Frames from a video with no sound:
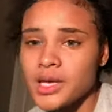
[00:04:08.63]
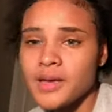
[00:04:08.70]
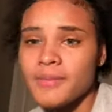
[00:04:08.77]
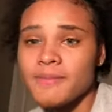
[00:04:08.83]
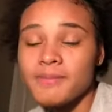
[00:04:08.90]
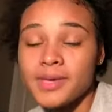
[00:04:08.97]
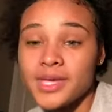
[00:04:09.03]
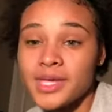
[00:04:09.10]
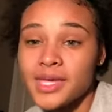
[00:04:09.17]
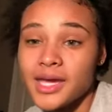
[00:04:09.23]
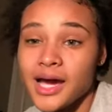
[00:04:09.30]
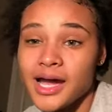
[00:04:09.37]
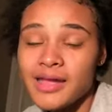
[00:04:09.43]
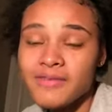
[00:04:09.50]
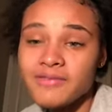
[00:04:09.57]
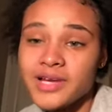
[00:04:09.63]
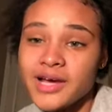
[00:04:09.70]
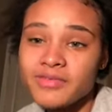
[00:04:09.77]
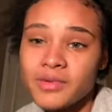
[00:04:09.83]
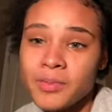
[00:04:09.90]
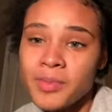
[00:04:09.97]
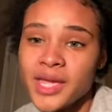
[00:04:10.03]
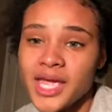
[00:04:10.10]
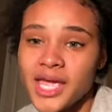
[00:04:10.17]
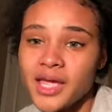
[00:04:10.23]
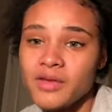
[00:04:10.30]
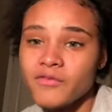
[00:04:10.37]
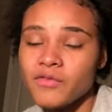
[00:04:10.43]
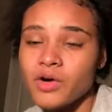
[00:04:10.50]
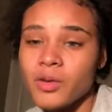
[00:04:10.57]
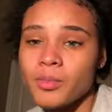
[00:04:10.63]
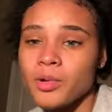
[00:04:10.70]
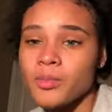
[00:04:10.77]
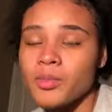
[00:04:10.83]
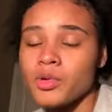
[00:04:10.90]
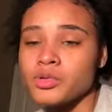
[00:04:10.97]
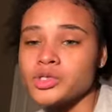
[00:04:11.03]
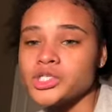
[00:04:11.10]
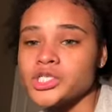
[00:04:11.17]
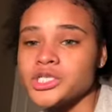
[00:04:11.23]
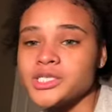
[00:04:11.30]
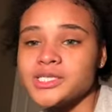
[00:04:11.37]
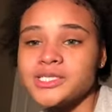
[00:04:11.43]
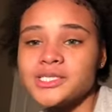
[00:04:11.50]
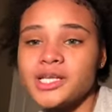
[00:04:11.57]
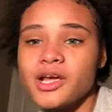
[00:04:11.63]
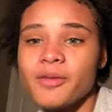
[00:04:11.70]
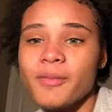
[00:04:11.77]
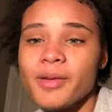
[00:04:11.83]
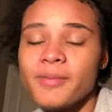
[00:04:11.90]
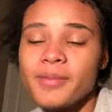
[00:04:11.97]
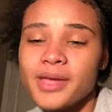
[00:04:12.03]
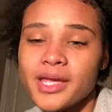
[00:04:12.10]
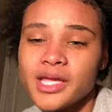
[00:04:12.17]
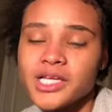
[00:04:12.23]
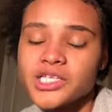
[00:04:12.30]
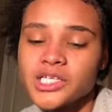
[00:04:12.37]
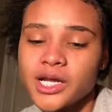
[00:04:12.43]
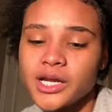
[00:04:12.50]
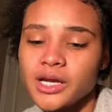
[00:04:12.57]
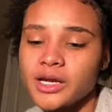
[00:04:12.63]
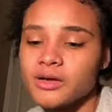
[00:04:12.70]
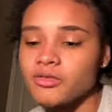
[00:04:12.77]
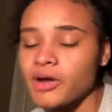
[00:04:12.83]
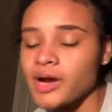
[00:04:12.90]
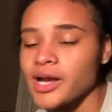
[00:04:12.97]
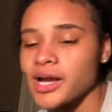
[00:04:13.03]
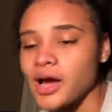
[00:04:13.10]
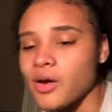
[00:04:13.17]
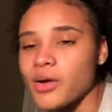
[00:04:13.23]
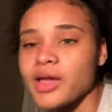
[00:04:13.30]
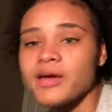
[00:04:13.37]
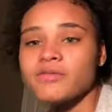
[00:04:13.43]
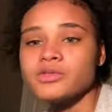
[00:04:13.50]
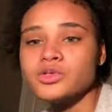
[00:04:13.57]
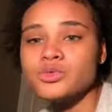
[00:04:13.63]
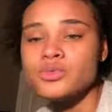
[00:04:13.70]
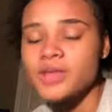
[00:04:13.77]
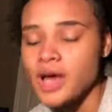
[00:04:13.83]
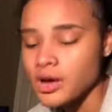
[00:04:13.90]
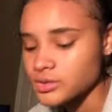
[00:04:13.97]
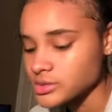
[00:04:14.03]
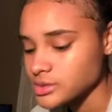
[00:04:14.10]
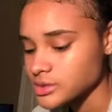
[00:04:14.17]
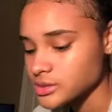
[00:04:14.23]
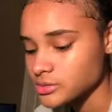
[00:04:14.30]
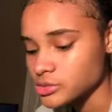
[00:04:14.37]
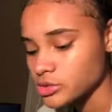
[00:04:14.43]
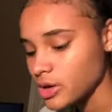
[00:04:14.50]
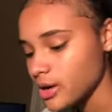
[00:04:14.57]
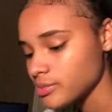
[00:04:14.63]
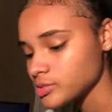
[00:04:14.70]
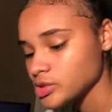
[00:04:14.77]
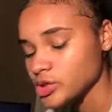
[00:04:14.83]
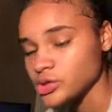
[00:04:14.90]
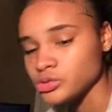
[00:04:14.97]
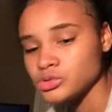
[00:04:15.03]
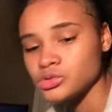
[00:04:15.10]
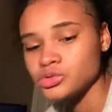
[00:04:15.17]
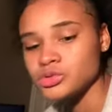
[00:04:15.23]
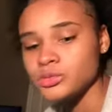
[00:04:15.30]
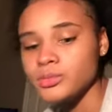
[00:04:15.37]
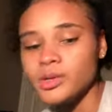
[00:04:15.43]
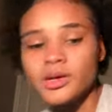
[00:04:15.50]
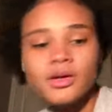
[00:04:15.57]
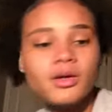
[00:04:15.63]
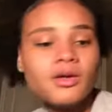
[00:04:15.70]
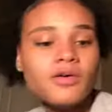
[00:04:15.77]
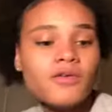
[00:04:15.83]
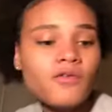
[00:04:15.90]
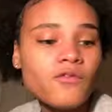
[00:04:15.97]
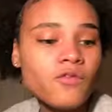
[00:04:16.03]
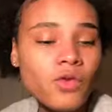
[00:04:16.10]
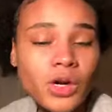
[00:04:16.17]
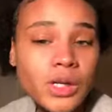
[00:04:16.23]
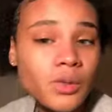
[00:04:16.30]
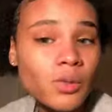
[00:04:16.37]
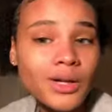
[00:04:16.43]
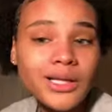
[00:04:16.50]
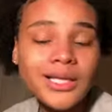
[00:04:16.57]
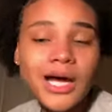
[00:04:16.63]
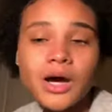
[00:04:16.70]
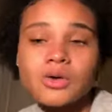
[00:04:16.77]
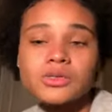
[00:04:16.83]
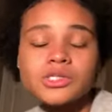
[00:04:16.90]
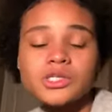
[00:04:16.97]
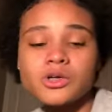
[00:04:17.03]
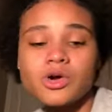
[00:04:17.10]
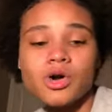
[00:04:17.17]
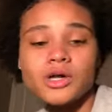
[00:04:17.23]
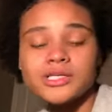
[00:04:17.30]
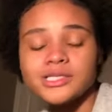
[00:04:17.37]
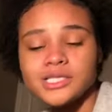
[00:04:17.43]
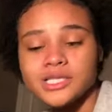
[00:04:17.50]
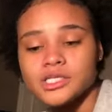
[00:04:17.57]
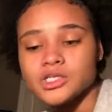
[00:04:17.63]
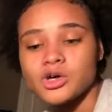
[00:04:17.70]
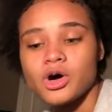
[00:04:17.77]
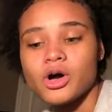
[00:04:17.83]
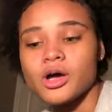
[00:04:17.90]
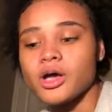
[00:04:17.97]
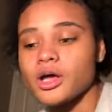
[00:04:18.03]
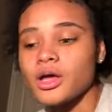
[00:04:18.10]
Me, I have never paid for a promotion to stay on my page, and right now I have 2,000 subscribers on YouTube, 41,000 on TikTok,